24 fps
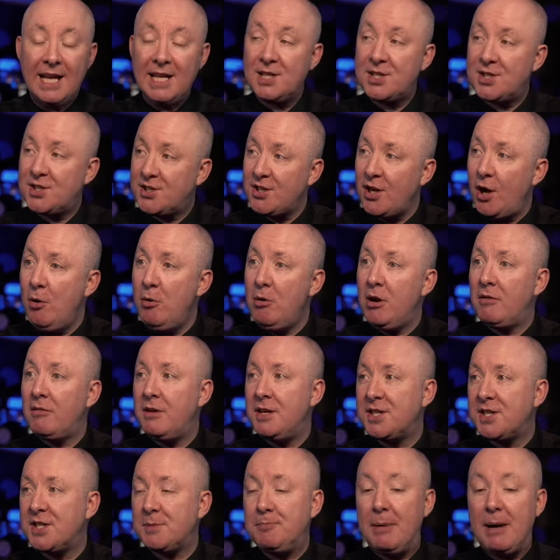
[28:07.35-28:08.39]
It's
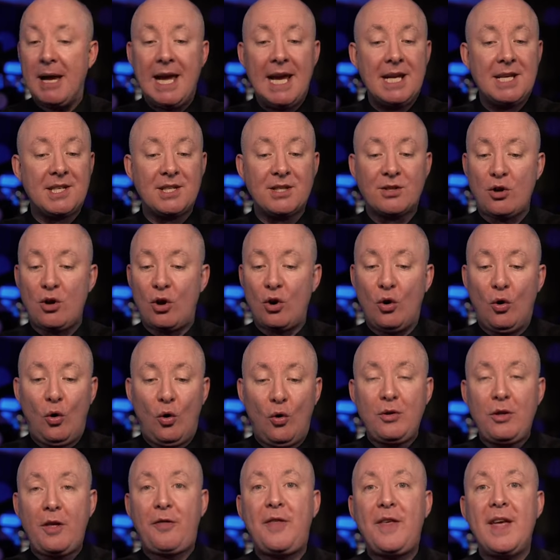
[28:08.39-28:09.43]
solar, it's space. It's got
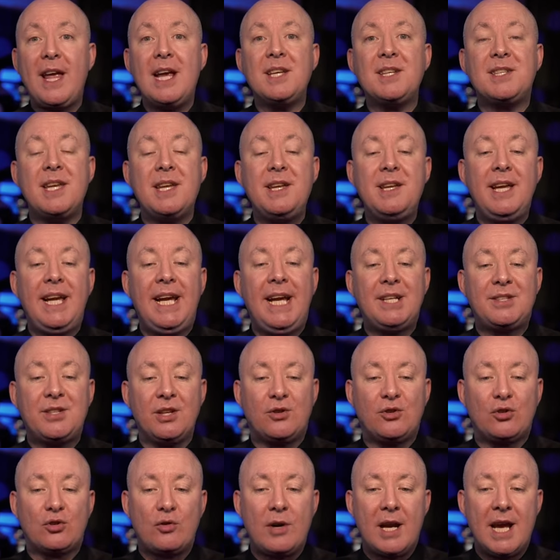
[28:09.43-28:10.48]
all the things it needs
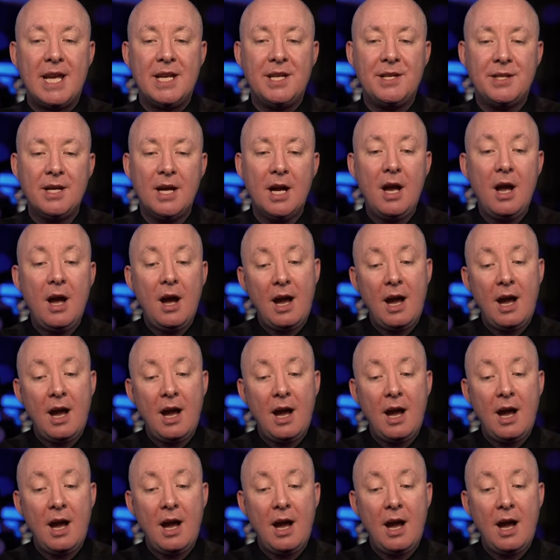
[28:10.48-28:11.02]
to trend.